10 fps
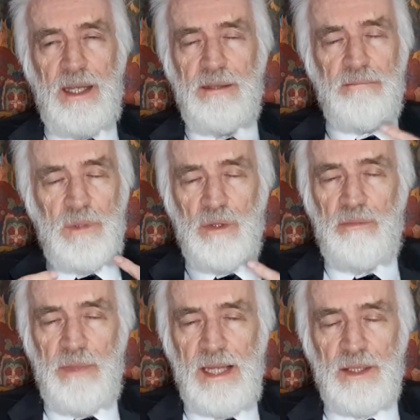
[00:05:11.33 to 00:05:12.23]
It, you'll
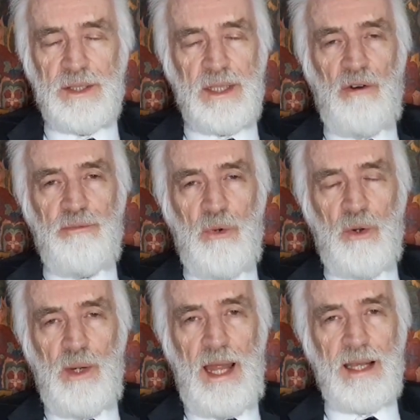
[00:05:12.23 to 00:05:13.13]
make yourself
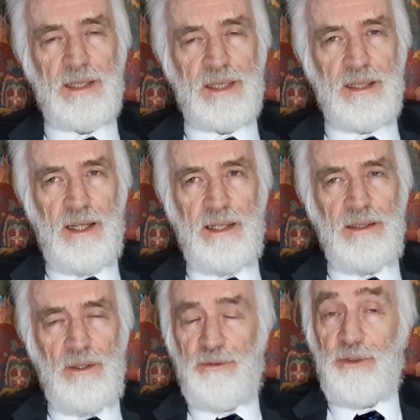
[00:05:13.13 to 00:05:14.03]
more relaxed
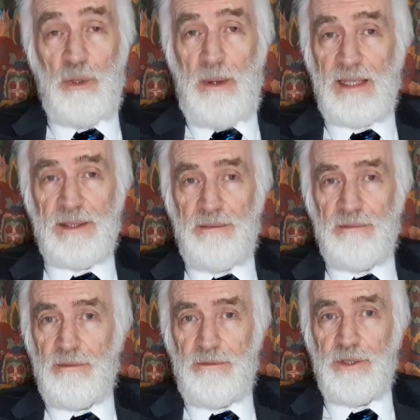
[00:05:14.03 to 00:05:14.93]
and you'll feel better
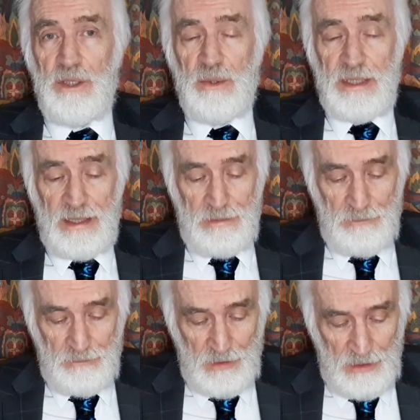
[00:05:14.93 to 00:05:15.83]
for doing
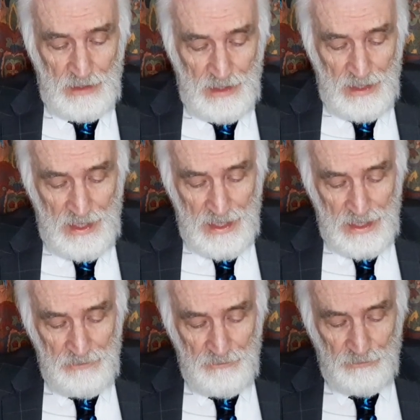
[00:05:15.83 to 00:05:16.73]
it.
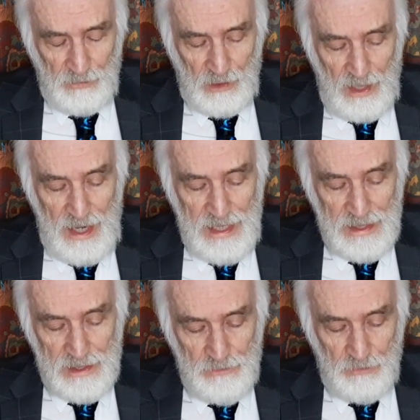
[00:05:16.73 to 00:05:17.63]
Um,
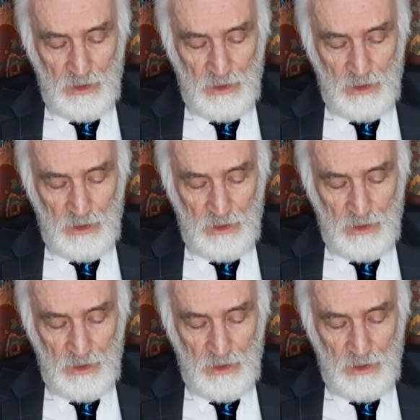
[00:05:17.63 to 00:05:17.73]
eight,